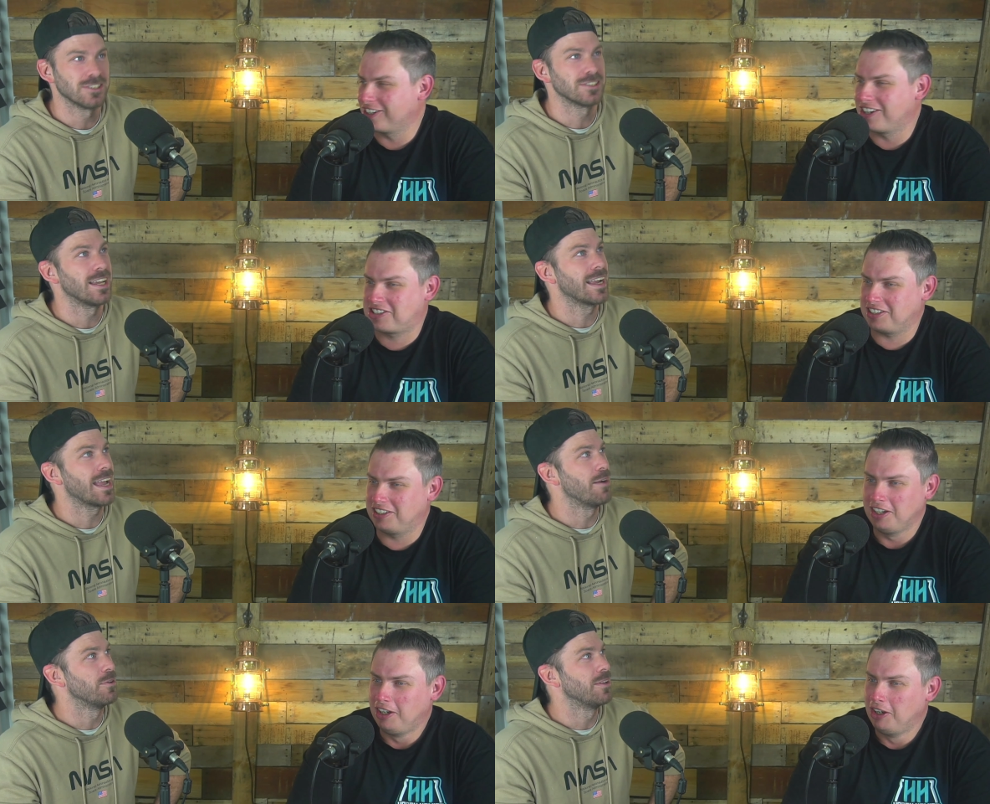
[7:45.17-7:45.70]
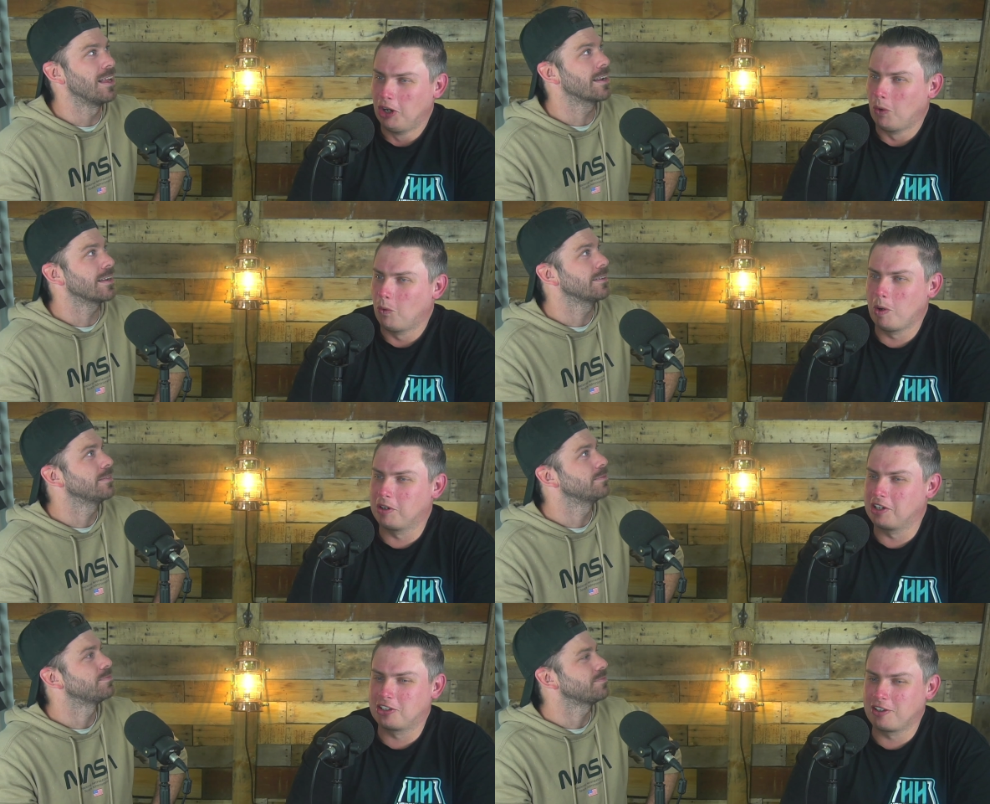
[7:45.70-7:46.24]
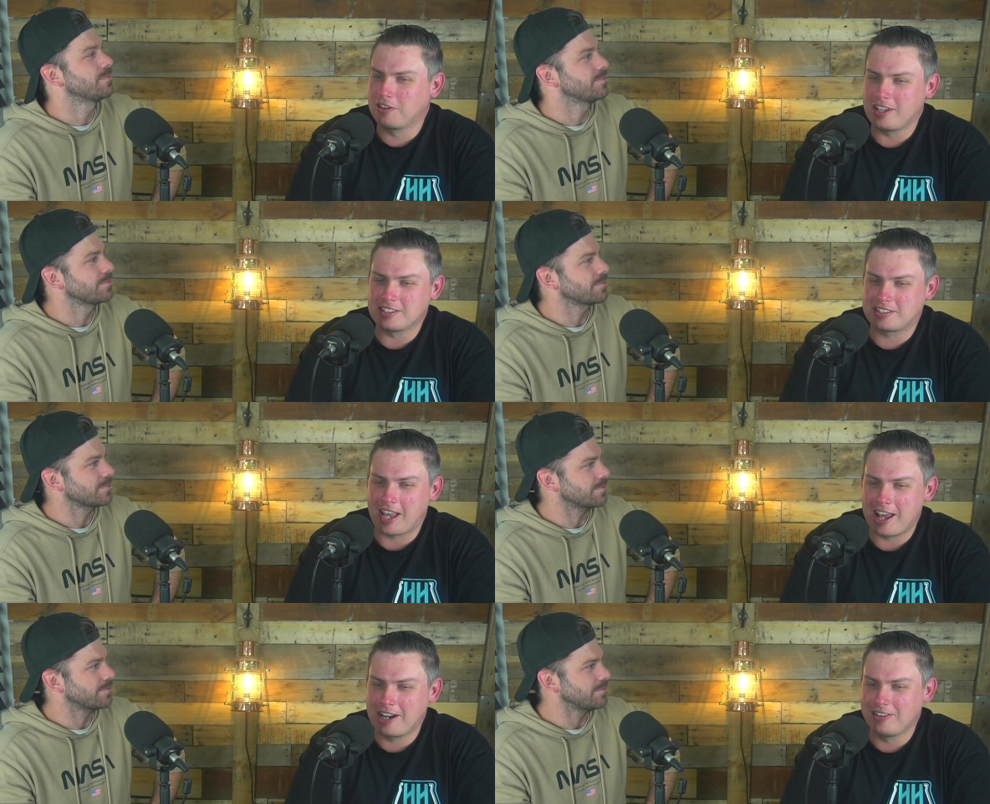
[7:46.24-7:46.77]
Speaker 1: Just Churchy, like how we're like, we want to do
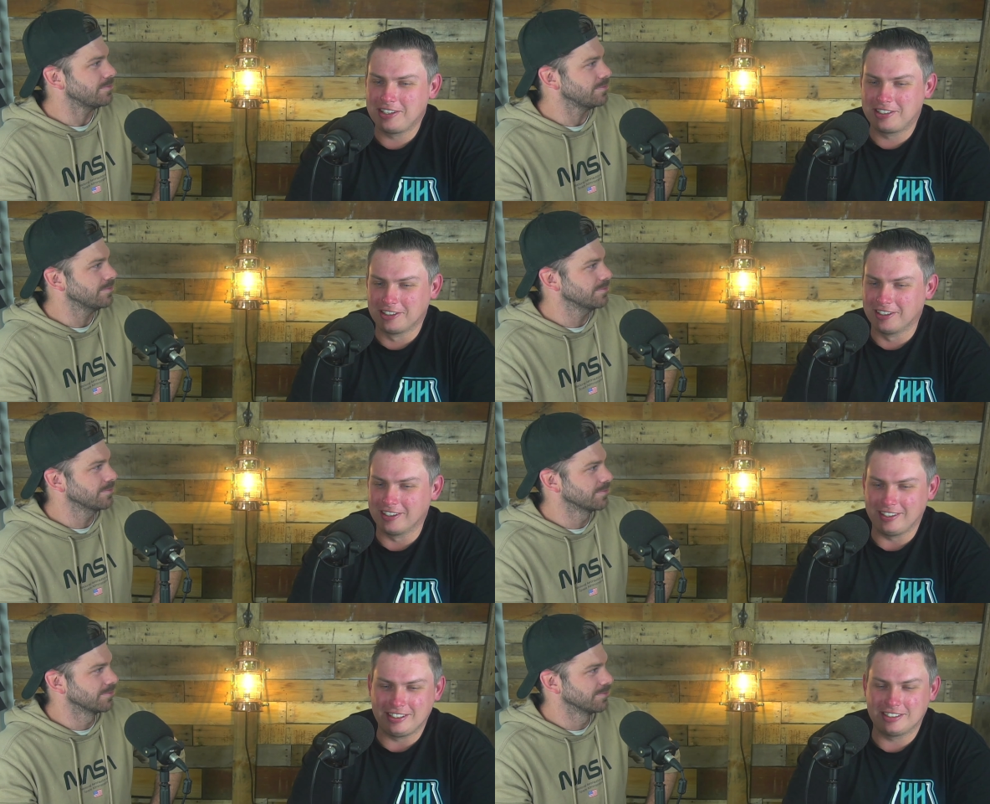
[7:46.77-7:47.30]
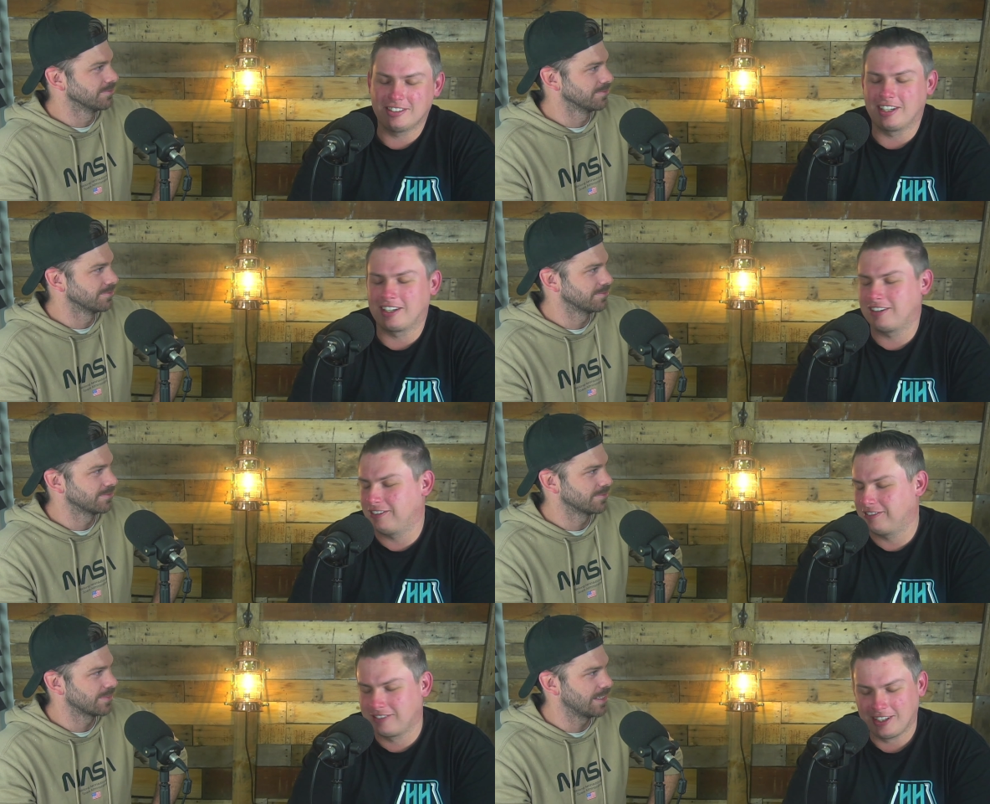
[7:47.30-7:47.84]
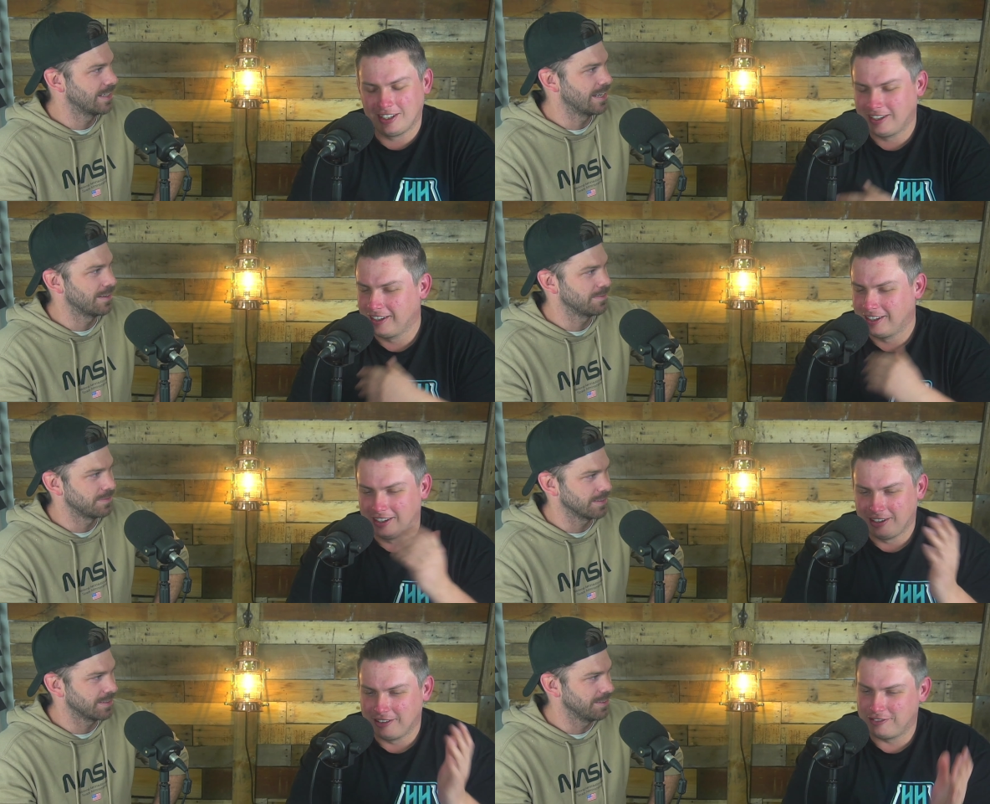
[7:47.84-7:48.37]
this. How do we do it? And he's like,
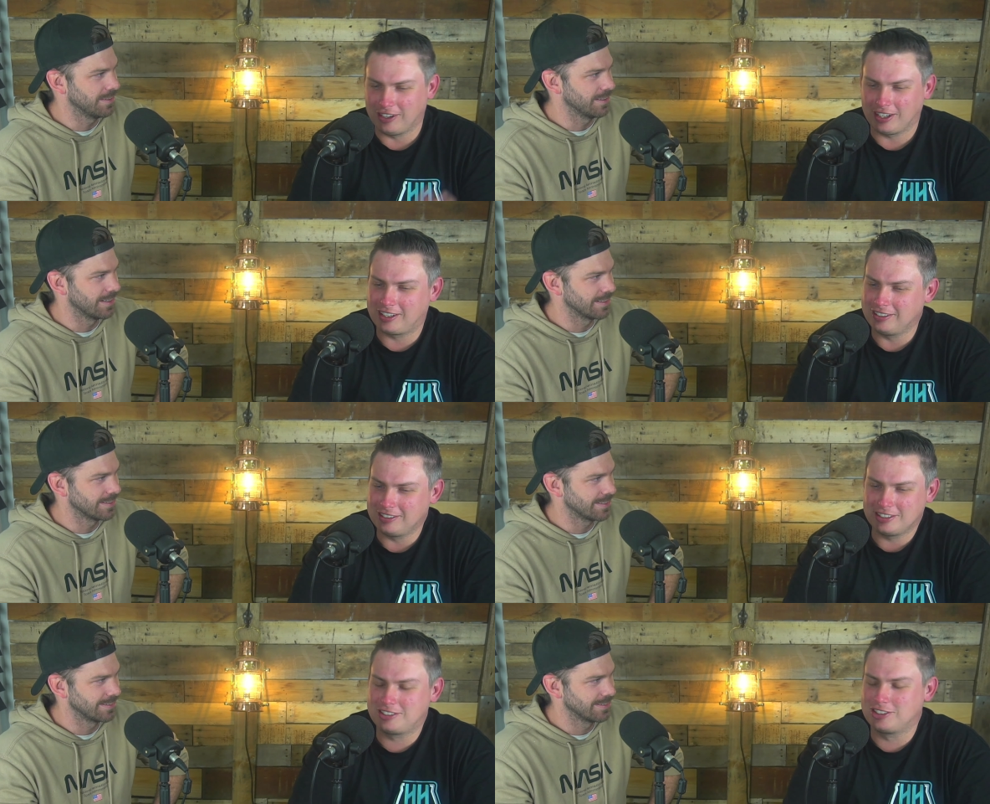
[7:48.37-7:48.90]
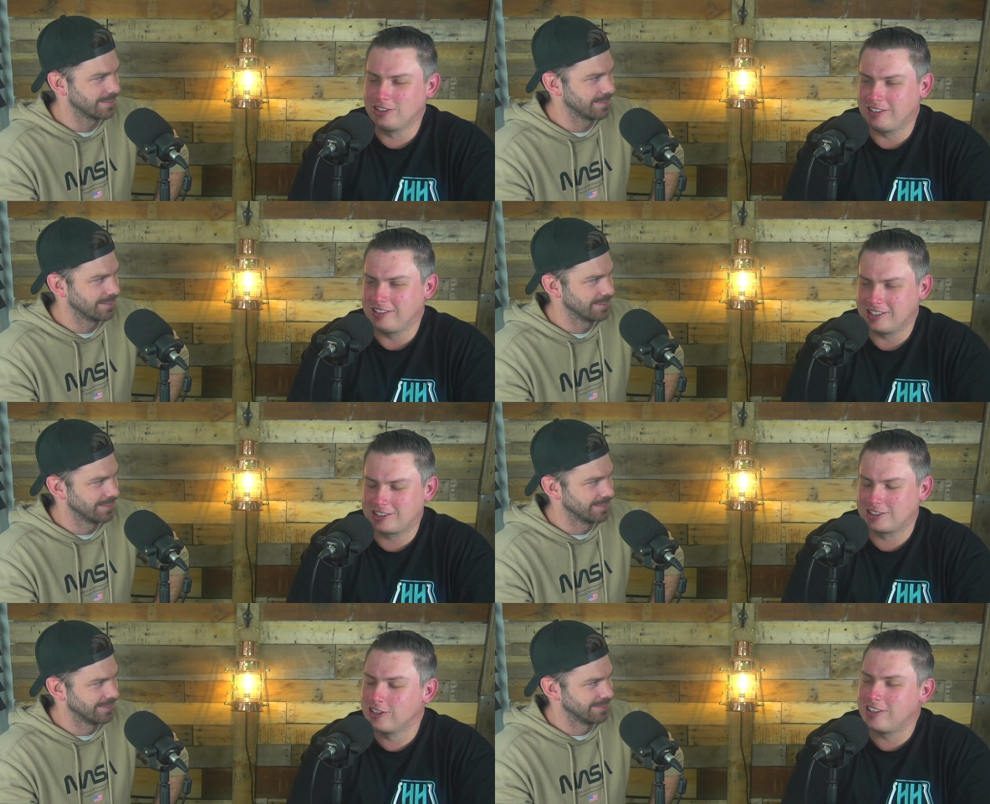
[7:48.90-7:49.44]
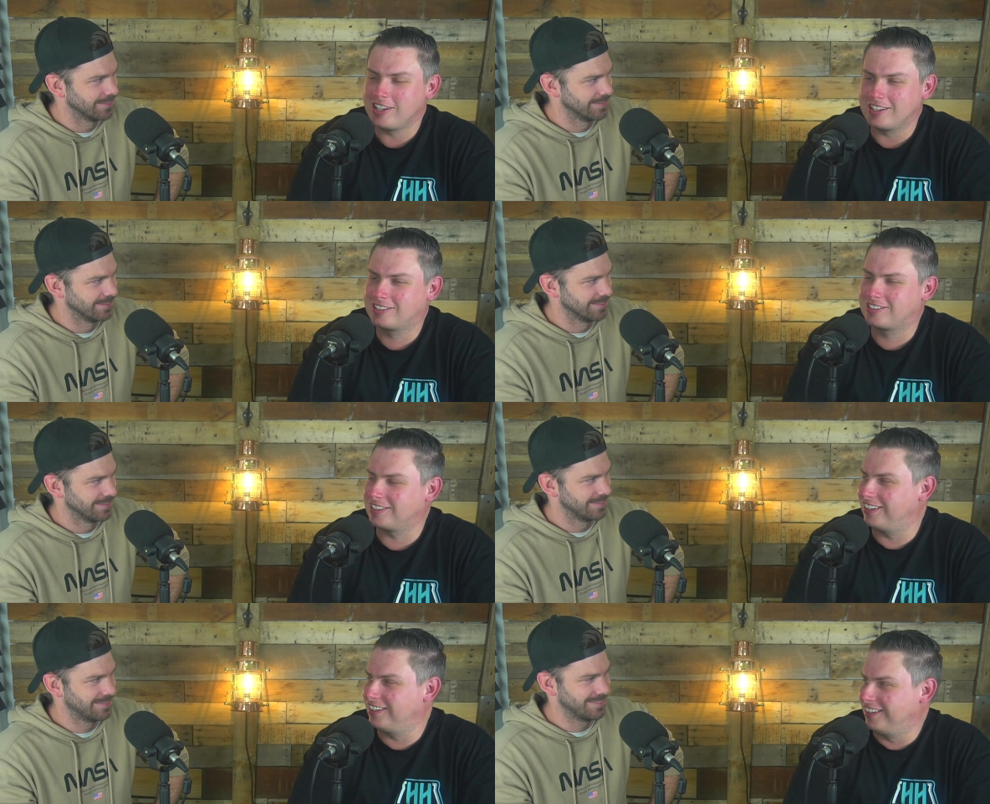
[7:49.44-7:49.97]
ah, fuck you. Fucking guys. just do just do this.